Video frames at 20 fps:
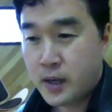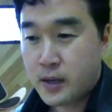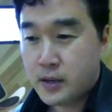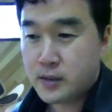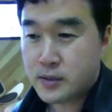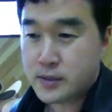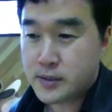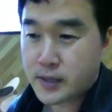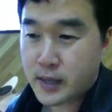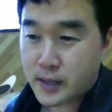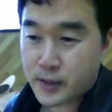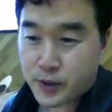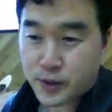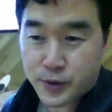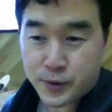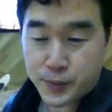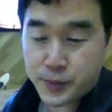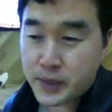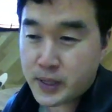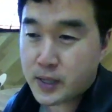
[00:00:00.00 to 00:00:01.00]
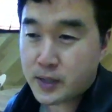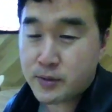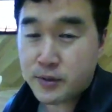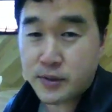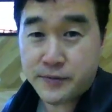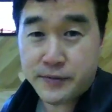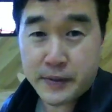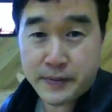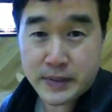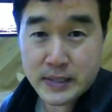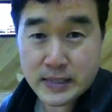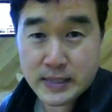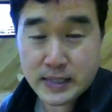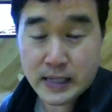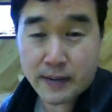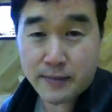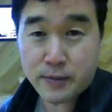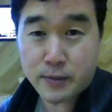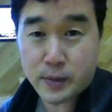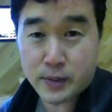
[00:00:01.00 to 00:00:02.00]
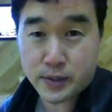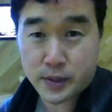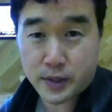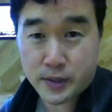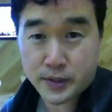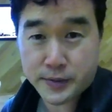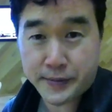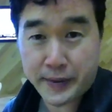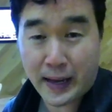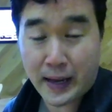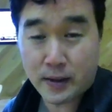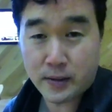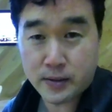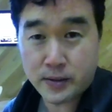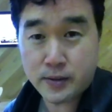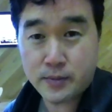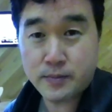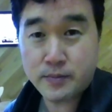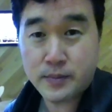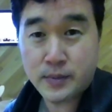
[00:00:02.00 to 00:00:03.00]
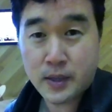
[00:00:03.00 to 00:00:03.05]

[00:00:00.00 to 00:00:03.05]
It'll say 357 results found.